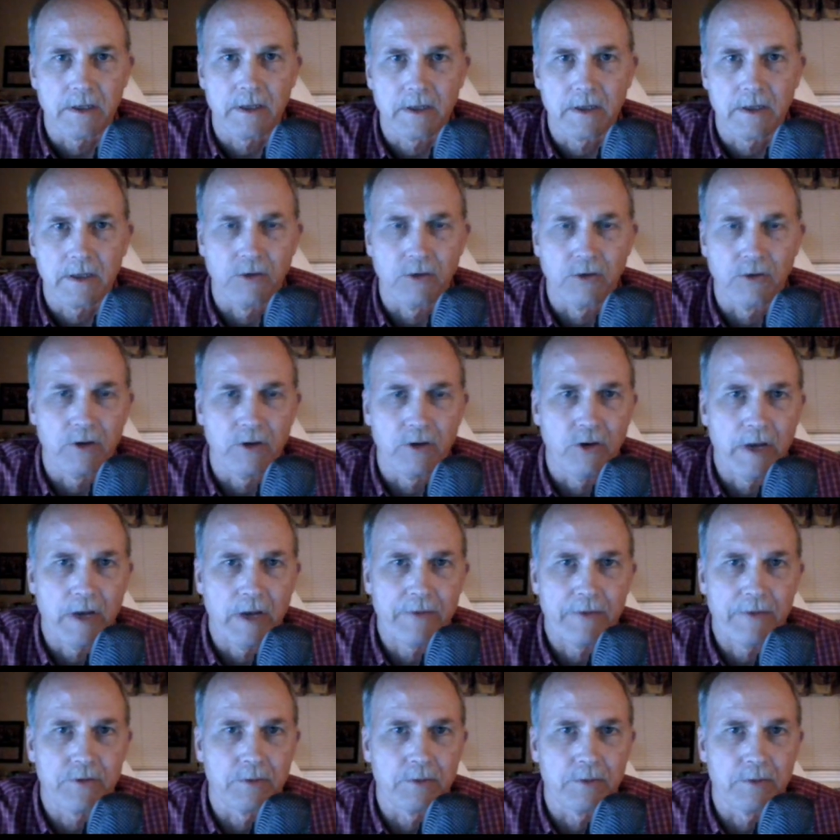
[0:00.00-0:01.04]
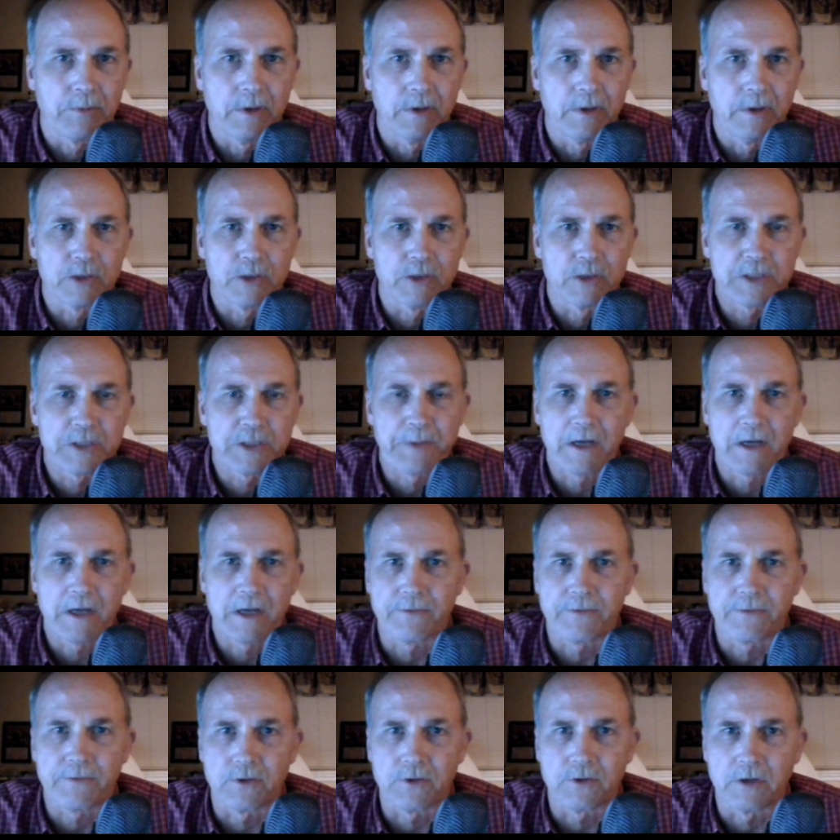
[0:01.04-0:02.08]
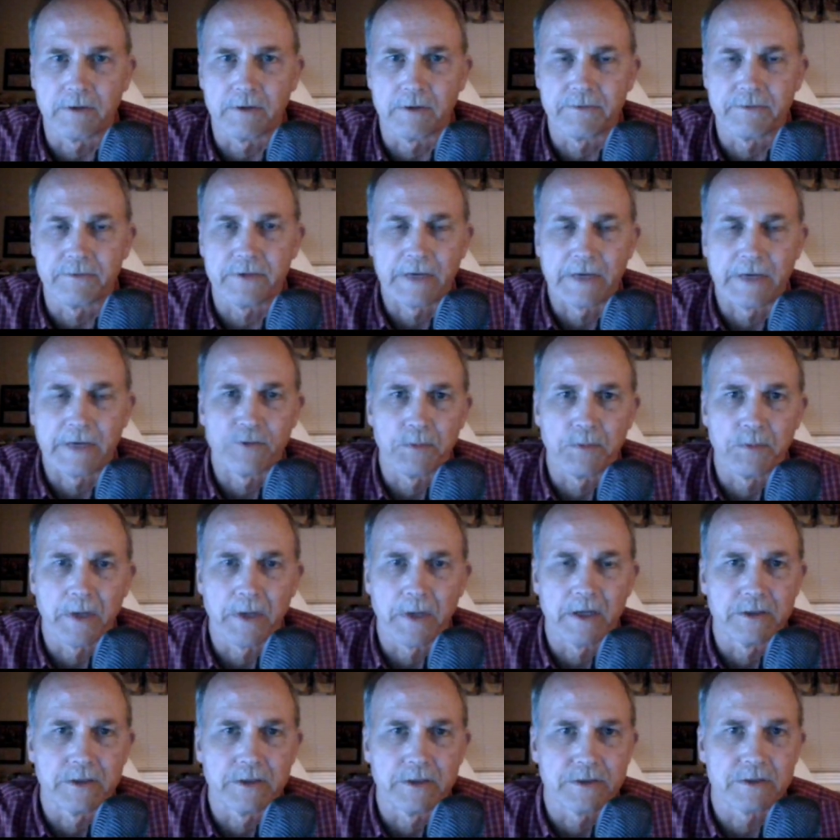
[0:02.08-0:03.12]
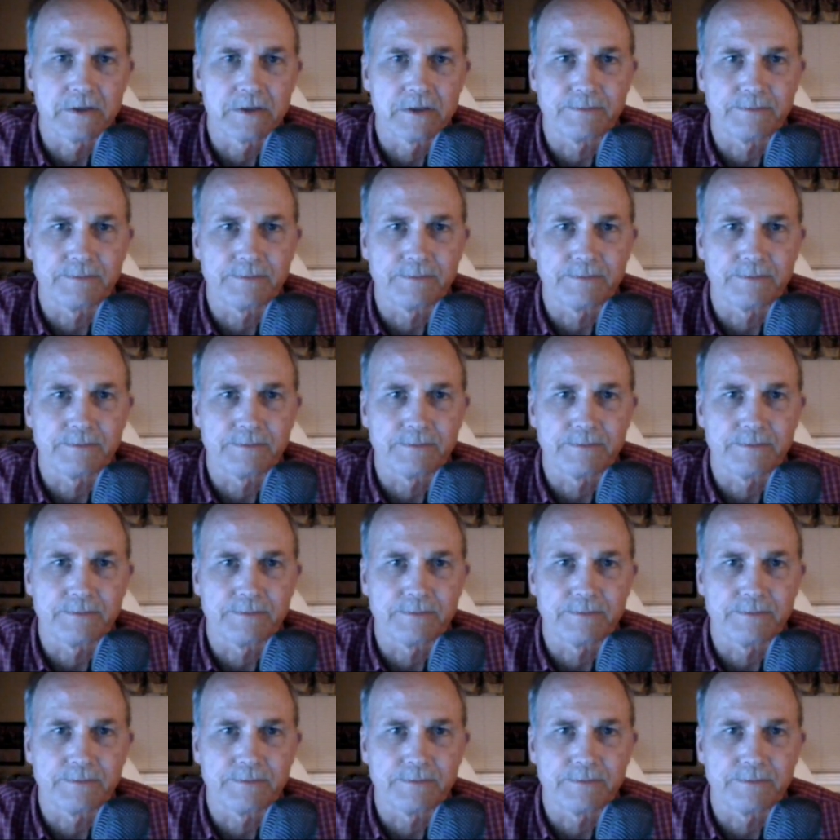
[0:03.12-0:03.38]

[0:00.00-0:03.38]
You have to be respectful of everybody's